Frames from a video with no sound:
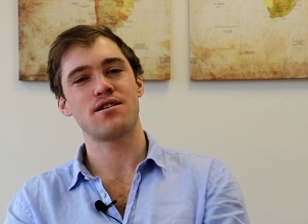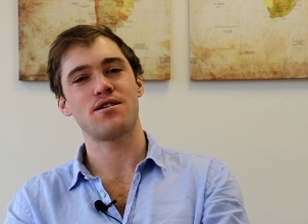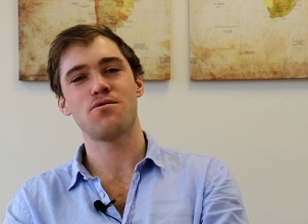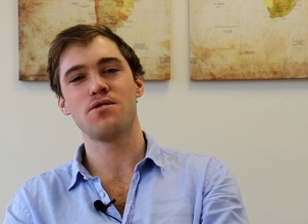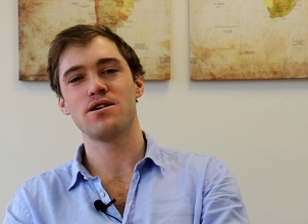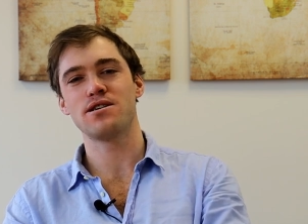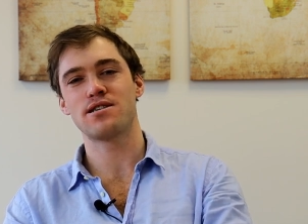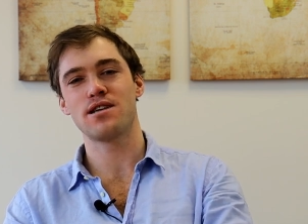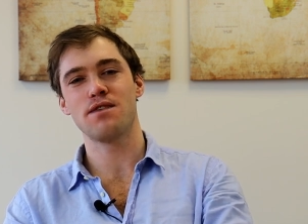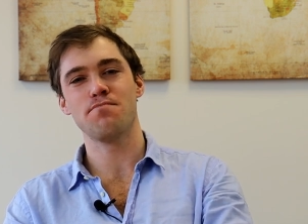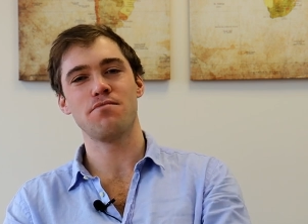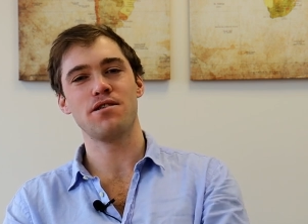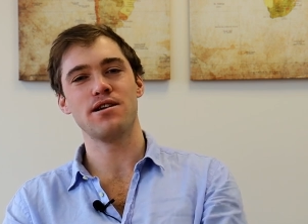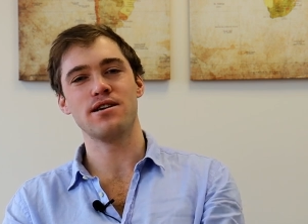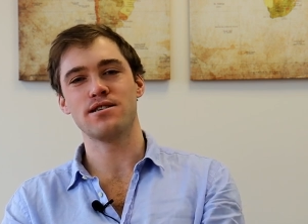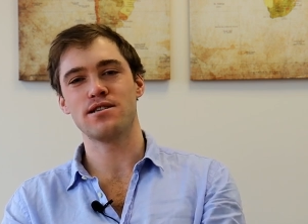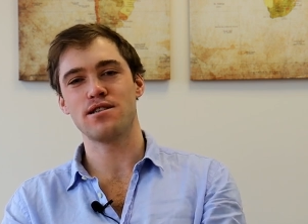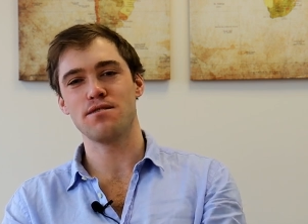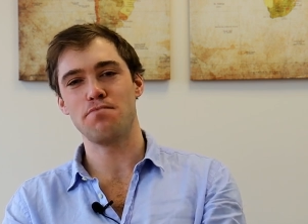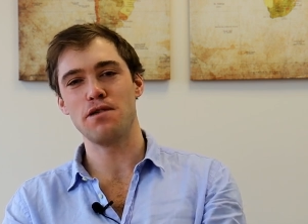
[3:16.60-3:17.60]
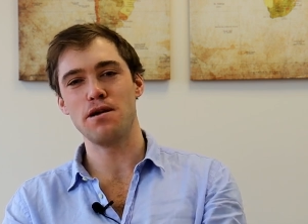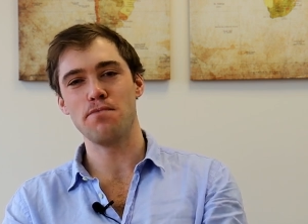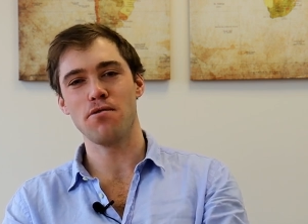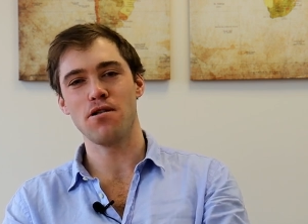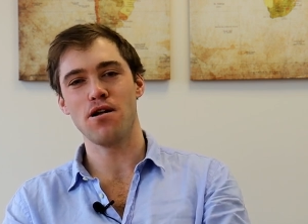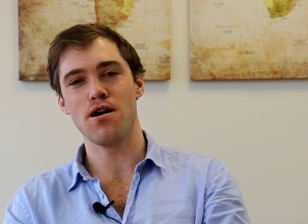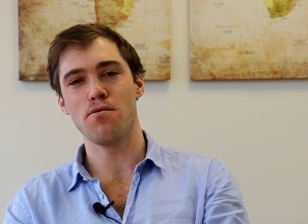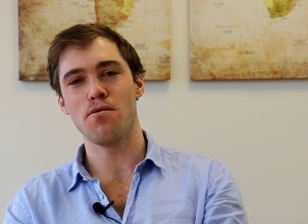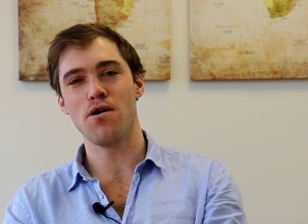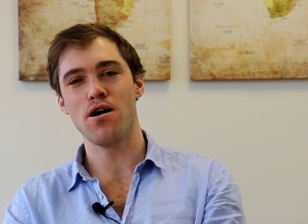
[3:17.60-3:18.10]
Quite simply, it's the
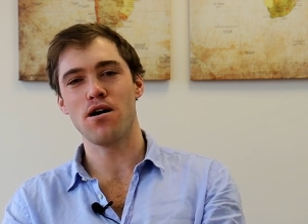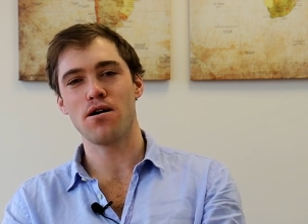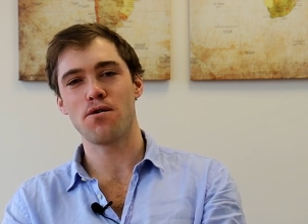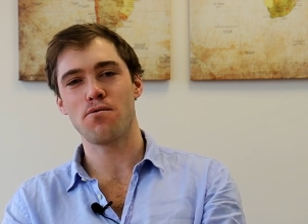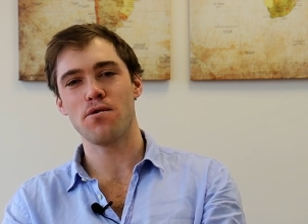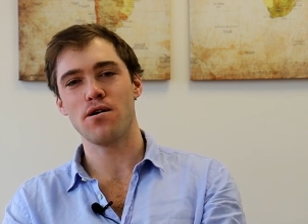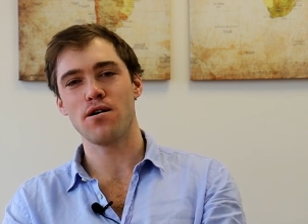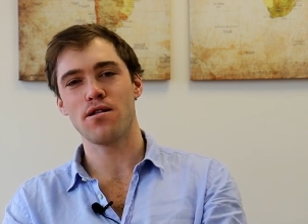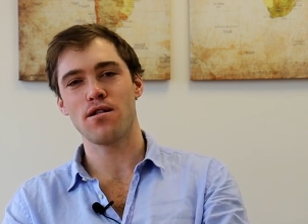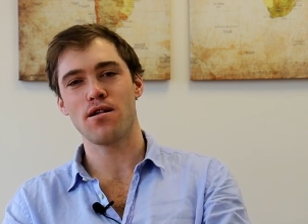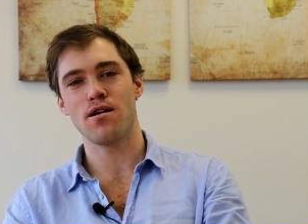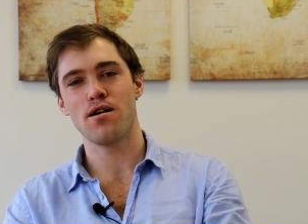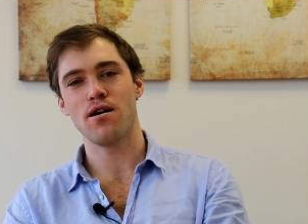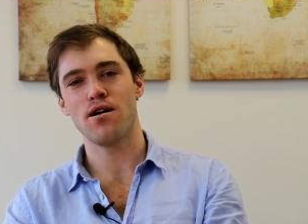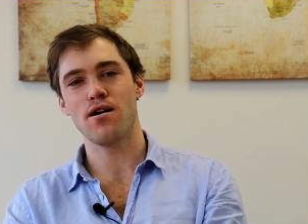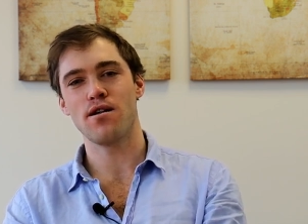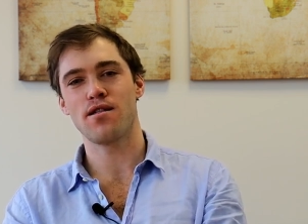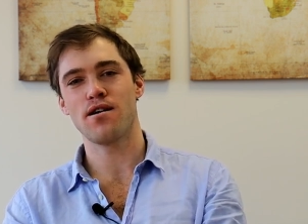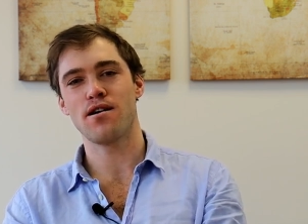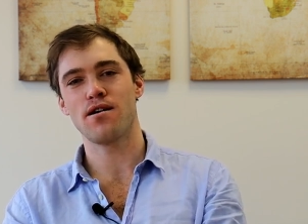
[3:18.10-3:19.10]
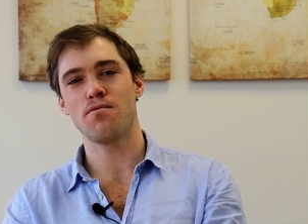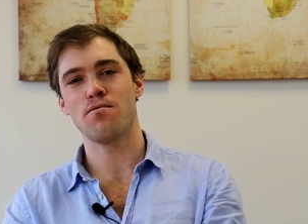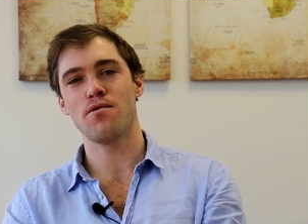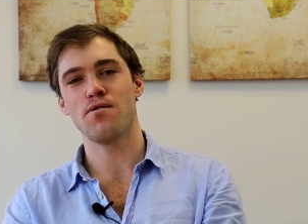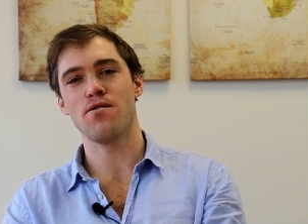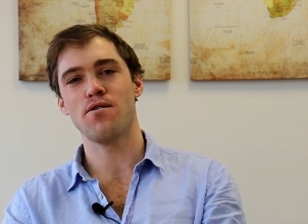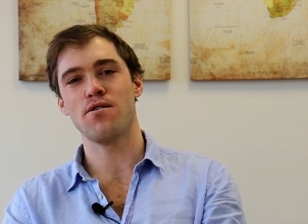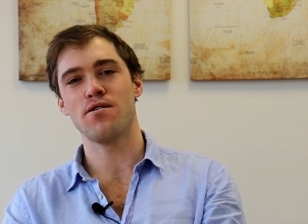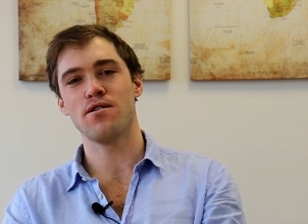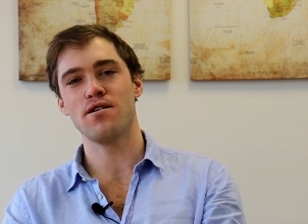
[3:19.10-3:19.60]
people I work with. I think
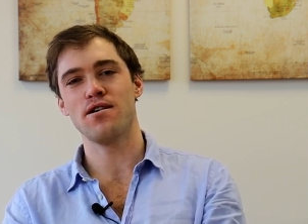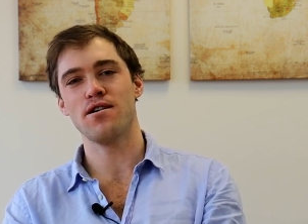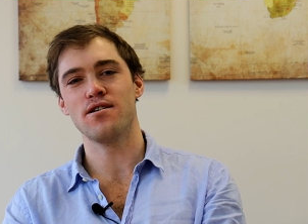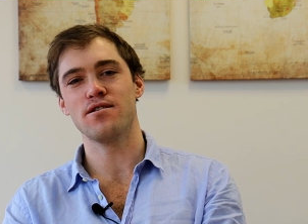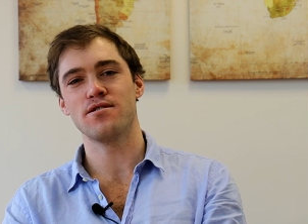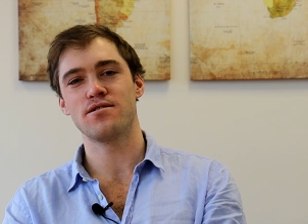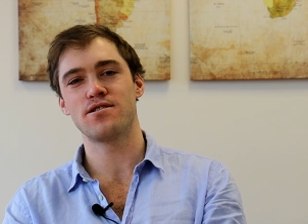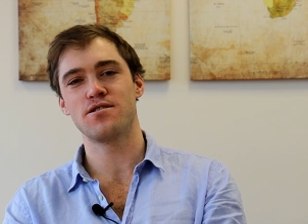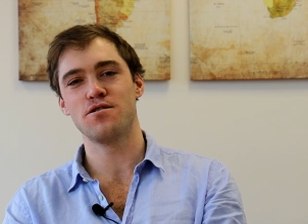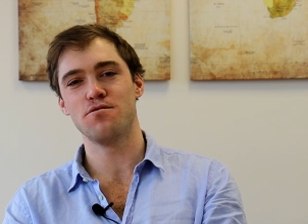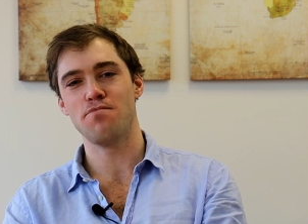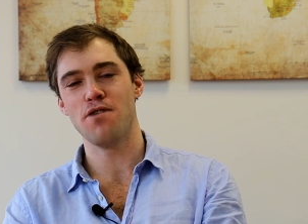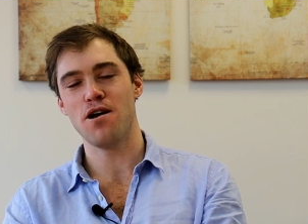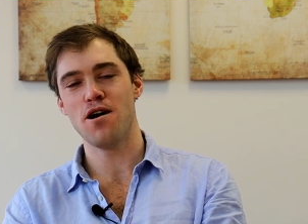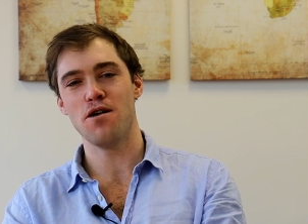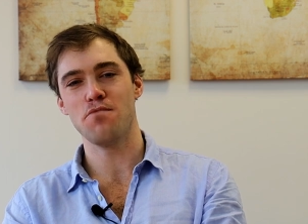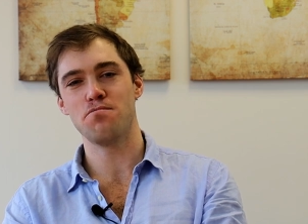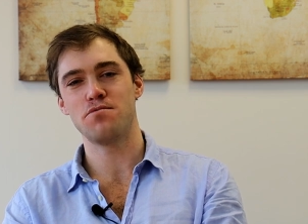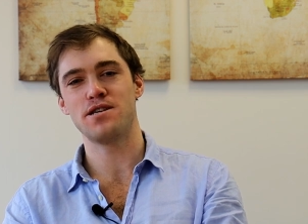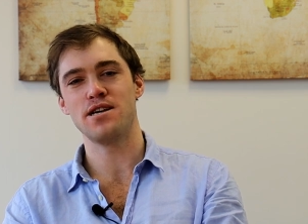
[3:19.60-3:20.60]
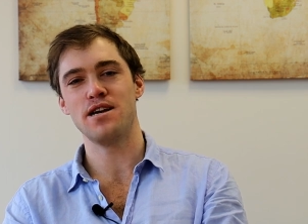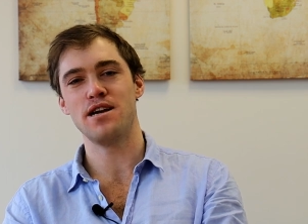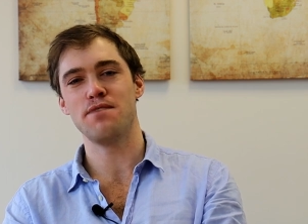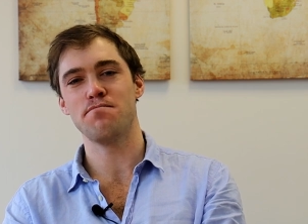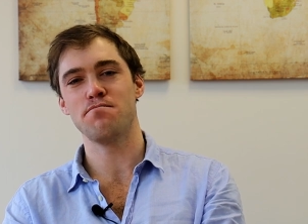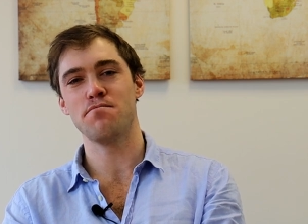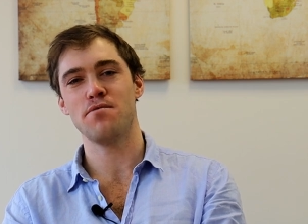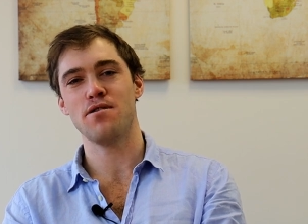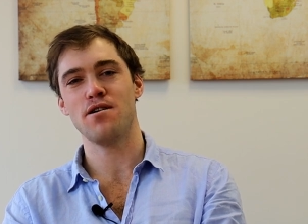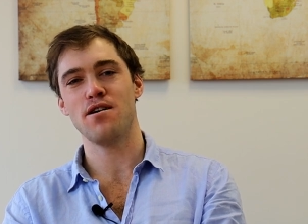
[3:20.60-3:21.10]
we've got a superb
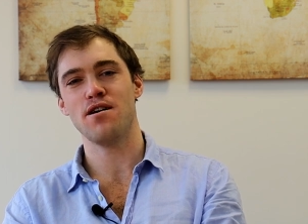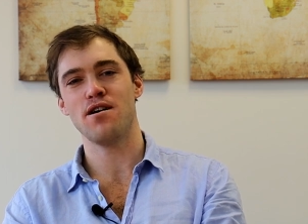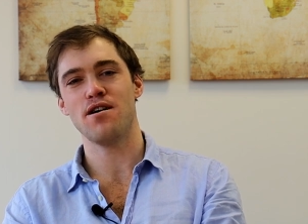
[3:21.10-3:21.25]
team.